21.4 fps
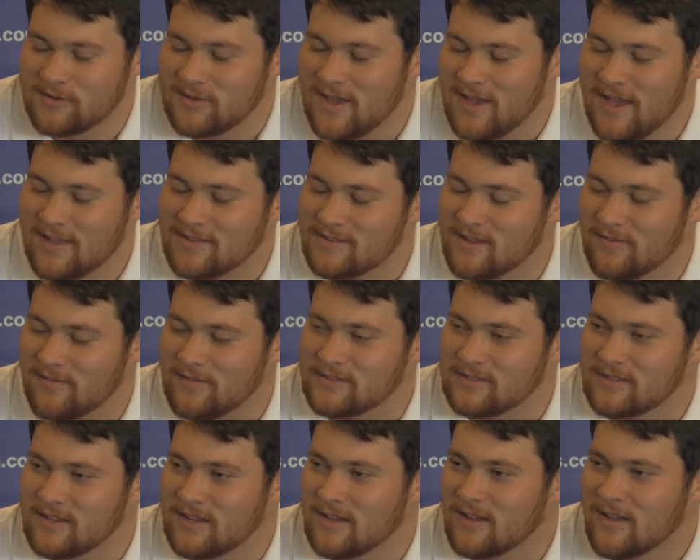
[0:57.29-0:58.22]
So, yeah, it's
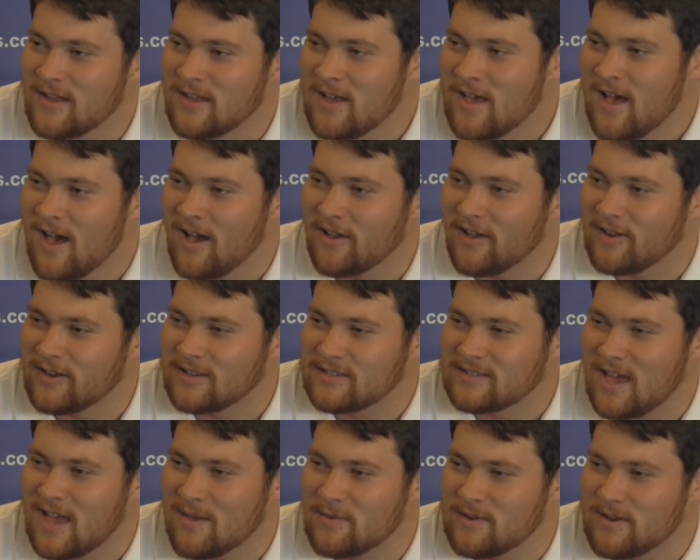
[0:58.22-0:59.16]
obviously a good
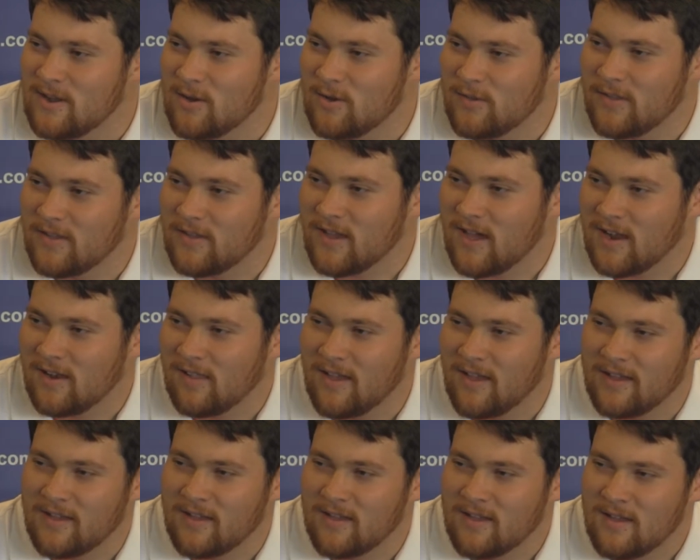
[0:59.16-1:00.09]
excitement knowing that kind of
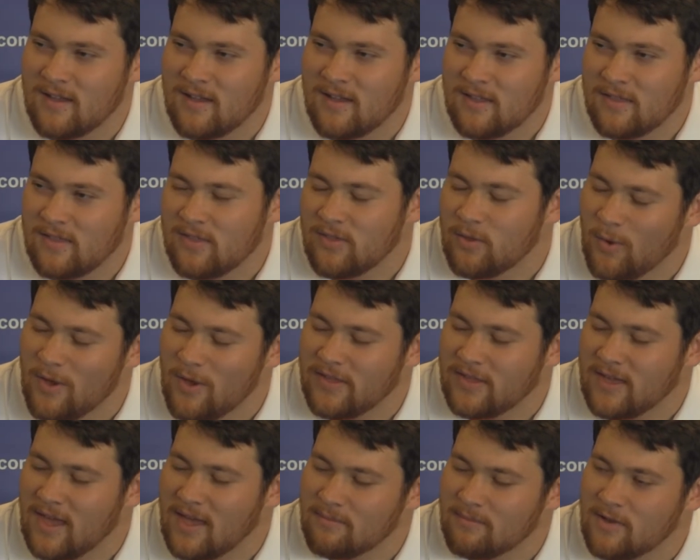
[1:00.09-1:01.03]
like the way the
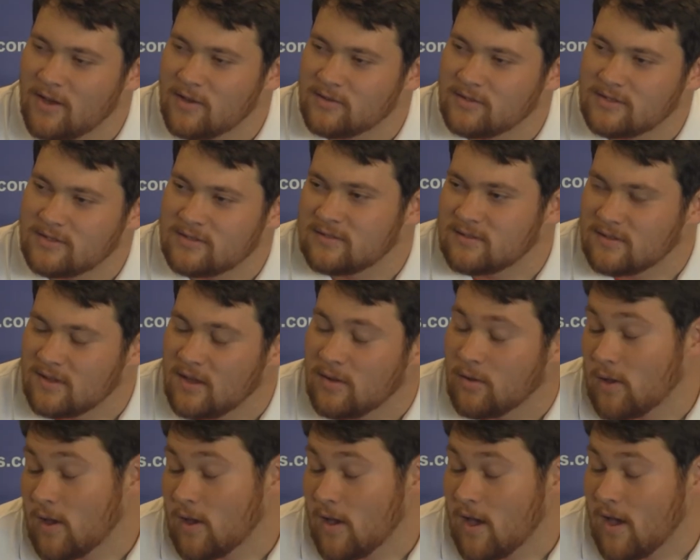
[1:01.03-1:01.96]
game goes is
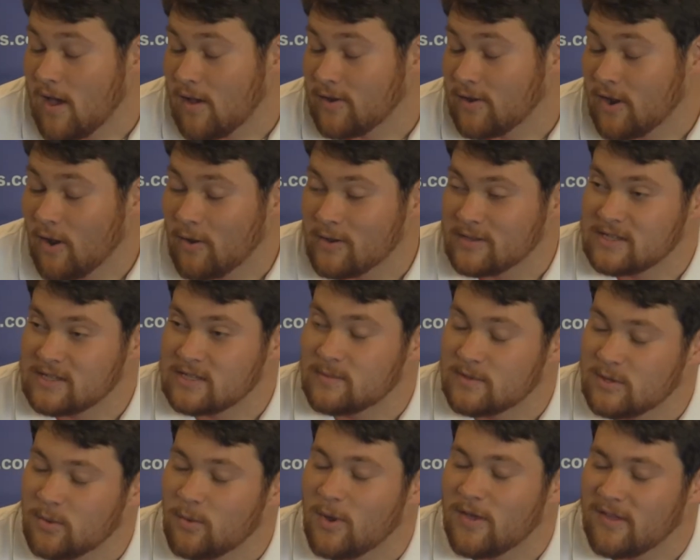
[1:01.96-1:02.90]
how it always is,
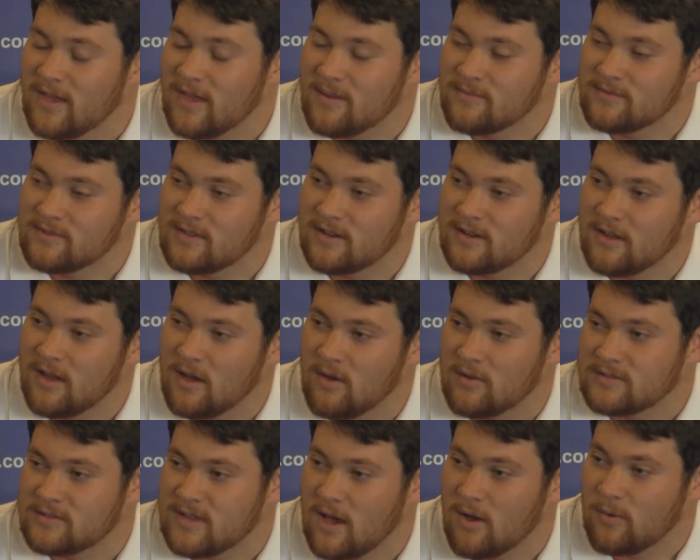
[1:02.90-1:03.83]
but the way the game's going to
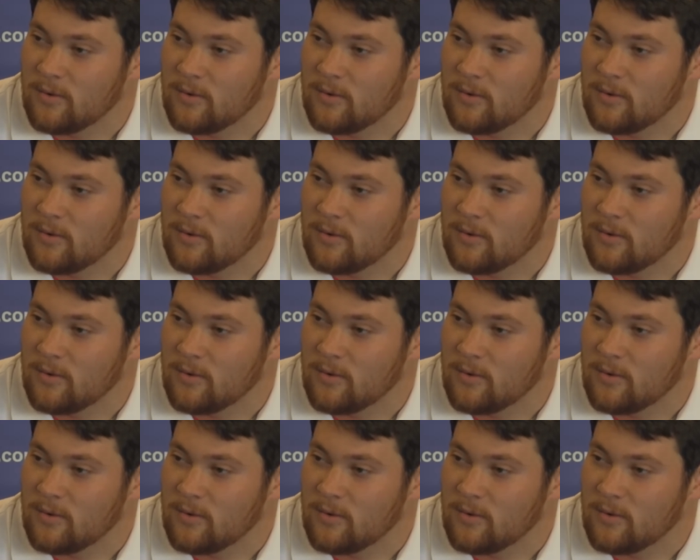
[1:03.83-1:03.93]
go is how